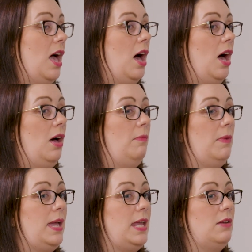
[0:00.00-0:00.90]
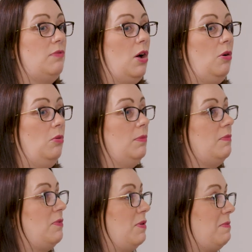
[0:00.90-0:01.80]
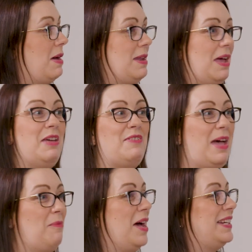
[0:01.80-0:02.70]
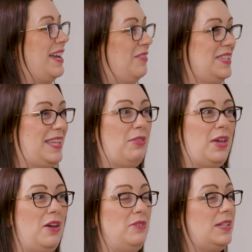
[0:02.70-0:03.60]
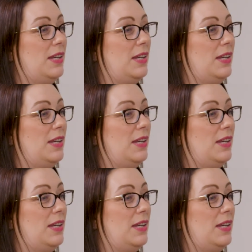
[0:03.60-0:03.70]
in a role for another network down on the South Coast.